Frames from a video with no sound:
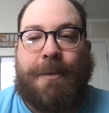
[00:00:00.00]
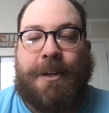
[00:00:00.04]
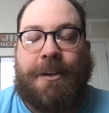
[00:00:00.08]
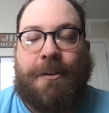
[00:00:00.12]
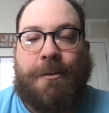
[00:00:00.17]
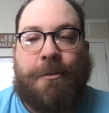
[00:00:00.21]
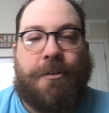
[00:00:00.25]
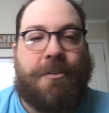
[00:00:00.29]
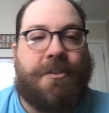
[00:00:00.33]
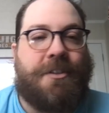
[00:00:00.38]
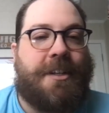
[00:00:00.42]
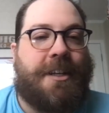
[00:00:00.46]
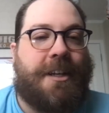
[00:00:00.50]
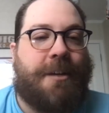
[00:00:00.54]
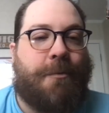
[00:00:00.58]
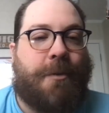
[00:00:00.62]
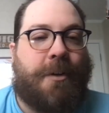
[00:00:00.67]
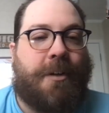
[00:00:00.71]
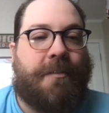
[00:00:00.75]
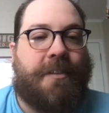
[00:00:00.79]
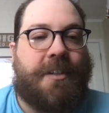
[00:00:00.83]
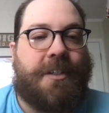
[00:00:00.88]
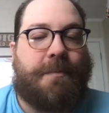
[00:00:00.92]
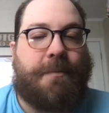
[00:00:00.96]
But in order to get
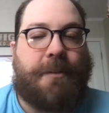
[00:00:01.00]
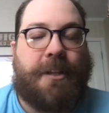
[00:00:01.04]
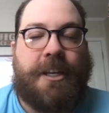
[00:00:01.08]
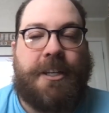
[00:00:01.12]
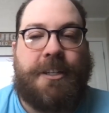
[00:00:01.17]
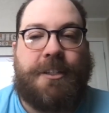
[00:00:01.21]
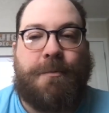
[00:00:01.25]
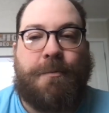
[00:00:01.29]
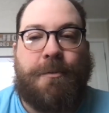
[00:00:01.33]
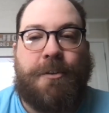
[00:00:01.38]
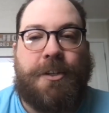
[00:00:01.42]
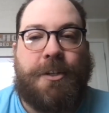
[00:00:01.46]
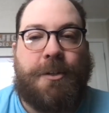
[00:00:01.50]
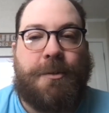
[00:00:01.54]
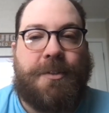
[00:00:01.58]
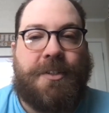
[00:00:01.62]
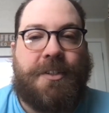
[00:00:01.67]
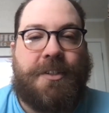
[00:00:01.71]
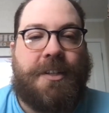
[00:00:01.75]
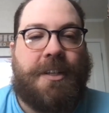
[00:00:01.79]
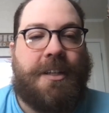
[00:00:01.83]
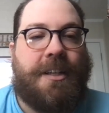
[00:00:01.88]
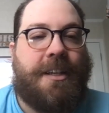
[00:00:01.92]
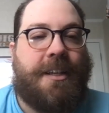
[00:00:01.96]
one of his plays
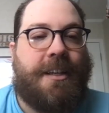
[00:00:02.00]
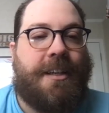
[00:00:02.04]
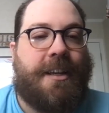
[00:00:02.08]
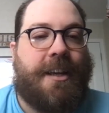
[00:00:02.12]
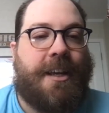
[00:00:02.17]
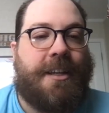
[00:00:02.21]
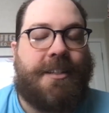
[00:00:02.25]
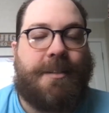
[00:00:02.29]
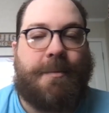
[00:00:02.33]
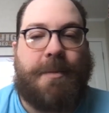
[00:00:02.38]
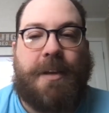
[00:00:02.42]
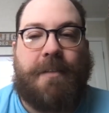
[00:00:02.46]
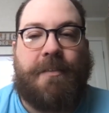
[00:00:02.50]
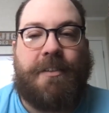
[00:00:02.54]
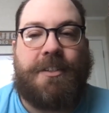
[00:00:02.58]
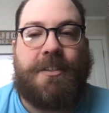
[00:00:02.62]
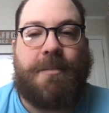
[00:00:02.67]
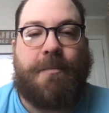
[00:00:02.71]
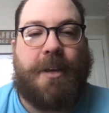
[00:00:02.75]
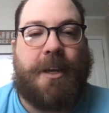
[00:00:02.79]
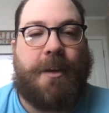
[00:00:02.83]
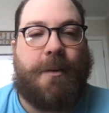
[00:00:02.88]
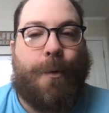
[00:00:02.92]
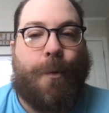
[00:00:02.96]
produced, he ends up having
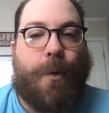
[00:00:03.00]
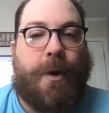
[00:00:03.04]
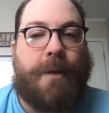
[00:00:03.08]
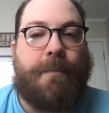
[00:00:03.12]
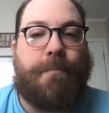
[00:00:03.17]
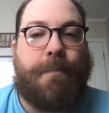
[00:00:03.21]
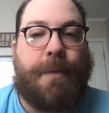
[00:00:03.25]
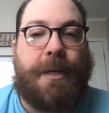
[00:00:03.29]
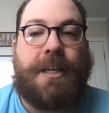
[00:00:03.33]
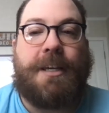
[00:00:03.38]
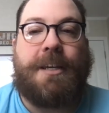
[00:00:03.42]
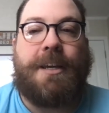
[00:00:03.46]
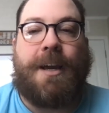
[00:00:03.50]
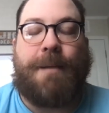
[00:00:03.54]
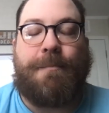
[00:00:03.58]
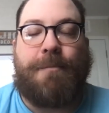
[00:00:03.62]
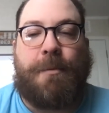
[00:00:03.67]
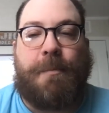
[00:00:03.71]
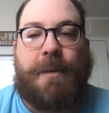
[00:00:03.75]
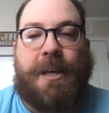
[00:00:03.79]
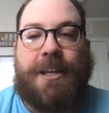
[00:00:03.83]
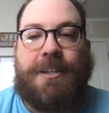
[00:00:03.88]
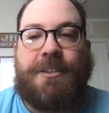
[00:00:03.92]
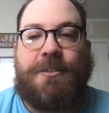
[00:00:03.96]
to make one big
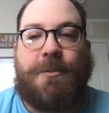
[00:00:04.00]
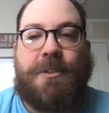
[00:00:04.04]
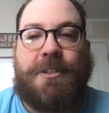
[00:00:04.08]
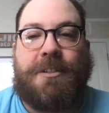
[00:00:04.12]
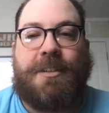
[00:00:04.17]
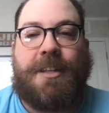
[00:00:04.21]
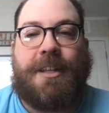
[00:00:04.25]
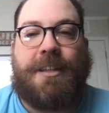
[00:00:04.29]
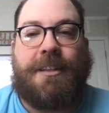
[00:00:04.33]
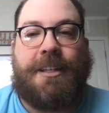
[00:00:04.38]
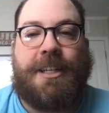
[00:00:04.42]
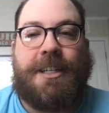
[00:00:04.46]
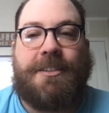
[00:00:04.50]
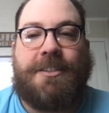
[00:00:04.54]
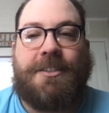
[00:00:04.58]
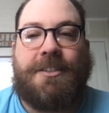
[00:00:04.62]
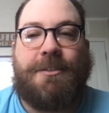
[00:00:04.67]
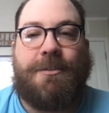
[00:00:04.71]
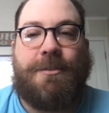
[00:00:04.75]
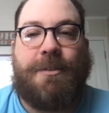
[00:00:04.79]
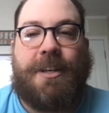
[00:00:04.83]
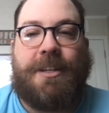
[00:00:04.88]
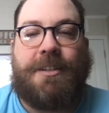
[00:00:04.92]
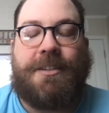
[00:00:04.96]
compromise, which then leads
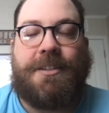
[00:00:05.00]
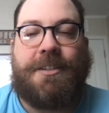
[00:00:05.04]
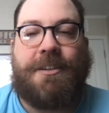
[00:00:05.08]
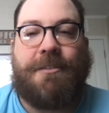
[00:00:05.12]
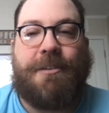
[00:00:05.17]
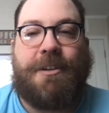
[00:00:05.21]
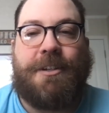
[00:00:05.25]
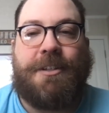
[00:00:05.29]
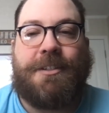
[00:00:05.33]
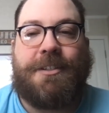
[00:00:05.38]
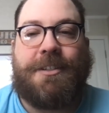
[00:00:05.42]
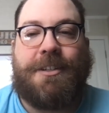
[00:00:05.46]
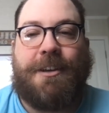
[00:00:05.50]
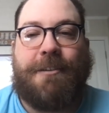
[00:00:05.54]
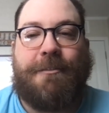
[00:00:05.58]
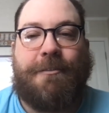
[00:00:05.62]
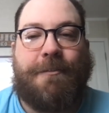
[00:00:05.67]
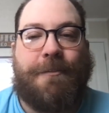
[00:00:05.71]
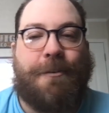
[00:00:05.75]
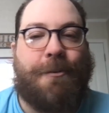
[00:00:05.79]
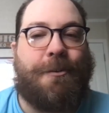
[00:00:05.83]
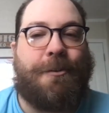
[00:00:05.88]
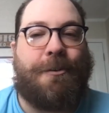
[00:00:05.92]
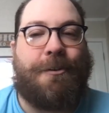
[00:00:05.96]
to a series of
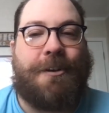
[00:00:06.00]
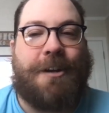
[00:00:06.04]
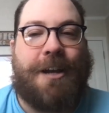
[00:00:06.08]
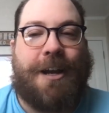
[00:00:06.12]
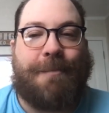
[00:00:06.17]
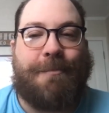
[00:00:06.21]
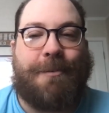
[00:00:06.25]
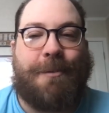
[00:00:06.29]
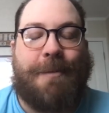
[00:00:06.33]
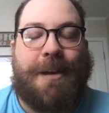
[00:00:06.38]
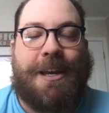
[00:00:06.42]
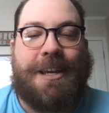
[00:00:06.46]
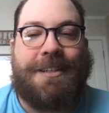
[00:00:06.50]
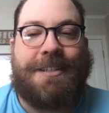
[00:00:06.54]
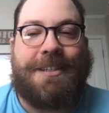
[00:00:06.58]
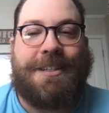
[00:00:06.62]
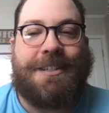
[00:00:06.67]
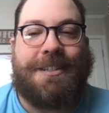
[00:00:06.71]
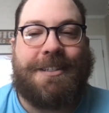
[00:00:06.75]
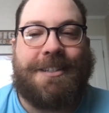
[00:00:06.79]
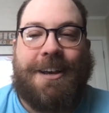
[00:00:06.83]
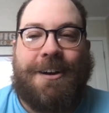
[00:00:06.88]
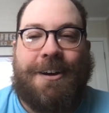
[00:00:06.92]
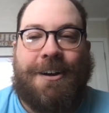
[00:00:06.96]
further
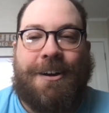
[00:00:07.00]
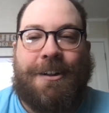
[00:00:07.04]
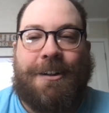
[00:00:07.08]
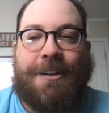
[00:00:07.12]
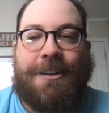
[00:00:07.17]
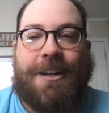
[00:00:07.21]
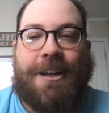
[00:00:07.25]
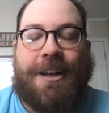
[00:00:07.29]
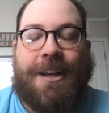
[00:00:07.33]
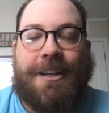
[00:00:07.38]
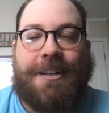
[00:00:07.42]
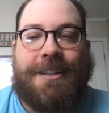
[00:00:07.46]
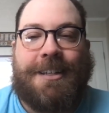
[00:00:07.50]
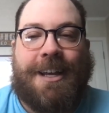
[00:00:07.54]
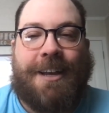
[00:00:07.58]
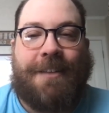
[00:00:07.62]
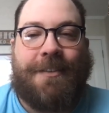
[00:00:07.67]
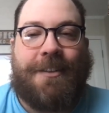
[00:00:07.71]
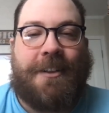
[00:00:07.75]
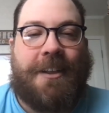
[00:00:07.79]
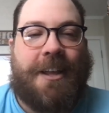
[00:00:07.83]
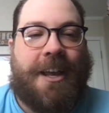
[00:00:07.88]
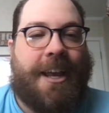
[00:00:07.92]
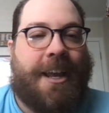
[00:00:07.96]
compromises all on
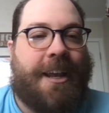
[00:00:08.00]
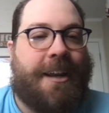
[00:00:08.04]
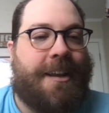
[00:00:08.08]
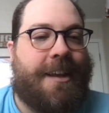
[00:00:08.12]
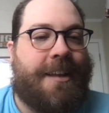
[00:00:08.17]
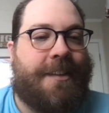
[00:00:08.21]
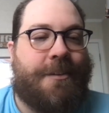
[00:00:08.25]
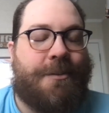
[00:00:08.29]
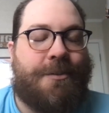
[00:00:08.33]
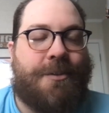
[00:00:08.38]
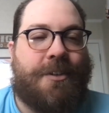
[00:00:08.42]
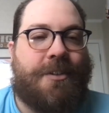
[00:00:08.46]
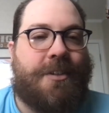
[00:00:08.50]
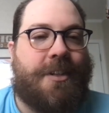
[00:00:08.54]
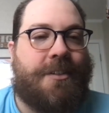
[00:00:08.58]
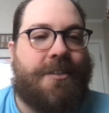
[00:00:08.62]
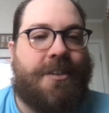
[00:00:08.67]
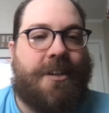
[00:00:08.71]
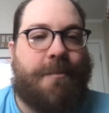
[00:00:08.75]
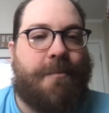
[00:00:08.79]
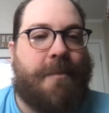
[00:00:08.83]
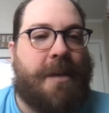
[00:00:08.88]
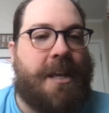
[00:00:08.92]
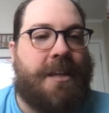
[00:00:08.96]
down the line. And there's just
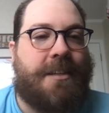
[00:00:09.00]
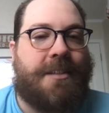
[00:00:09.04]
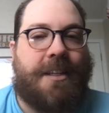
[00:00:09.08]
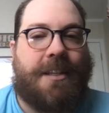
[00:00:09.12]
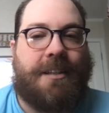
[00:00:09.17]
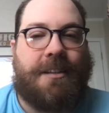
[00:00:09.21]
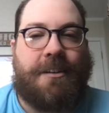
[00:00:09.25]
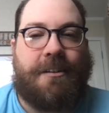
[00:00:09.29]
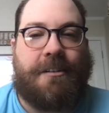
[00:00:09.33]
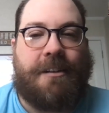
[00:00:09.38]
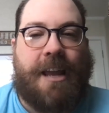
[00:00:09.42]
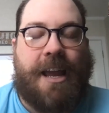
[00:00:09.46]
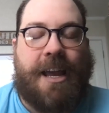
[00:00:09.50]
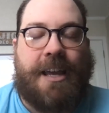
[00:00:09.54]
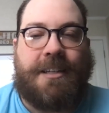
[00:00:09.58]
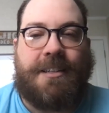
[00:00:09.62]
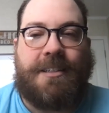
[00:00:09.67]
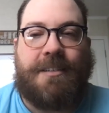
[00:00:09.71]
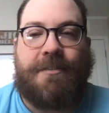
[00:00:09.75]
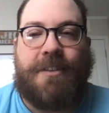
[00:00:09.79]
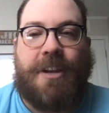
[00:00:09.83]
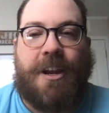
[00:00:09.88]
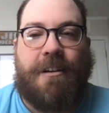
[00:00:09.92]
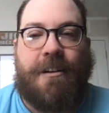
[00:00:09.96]
such an amazing little
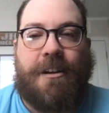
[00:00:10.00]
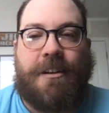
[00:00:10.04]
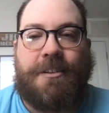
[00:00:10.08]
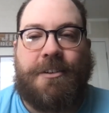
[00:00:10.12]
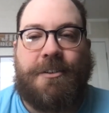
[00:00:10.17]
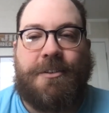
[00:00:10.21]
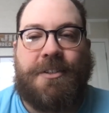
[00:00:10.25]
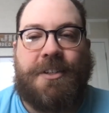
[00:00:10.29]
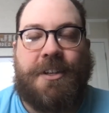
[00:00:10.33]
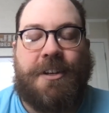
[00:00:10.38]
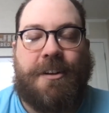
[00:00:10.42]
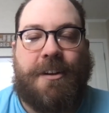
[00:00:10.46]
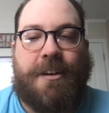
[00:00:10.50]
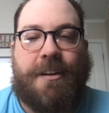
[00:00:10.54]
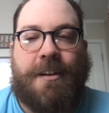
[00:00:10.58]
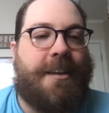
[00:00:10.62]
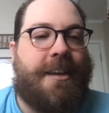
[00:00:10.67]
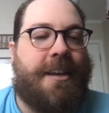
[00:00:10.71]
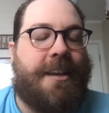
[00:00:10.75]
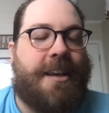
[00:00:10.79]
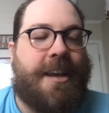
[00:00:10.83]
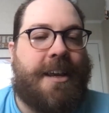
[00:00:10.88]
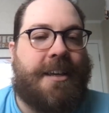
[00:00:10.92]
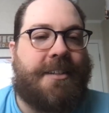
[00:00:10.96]
cast of characters here.
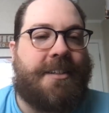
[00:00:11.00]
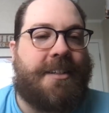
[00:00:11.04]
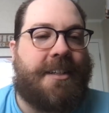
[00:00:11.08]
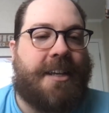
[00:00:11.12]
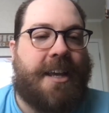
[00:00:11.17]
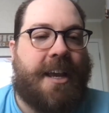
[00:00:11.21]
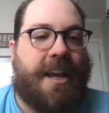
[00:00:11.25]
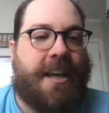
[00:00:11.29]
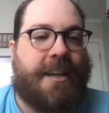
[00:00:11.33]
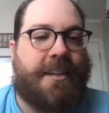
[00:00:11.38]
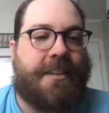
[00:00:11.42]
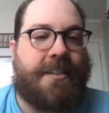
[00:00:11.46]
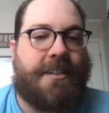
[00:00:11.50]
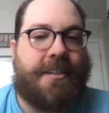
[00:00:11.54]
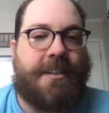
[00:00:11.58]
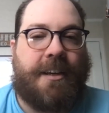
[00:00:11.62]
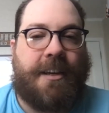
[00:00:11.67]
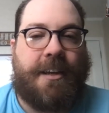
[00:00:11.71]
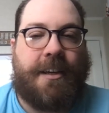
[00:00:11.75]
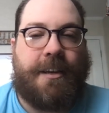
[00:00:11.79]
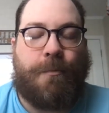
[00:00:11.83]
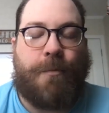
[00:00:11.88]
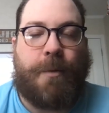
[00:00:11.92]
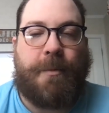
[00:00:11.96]
He has to cast
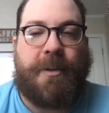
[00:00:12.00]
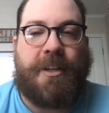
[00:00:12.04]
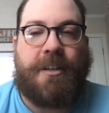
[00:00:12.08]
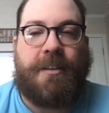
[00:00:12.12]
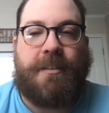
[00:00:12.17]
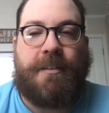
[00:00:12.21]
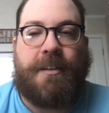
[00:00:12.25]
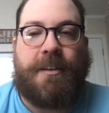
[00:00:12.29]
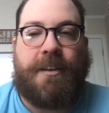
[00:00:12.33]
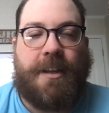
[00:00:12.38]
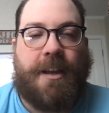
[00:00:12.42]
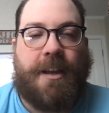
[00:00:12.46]
a woman,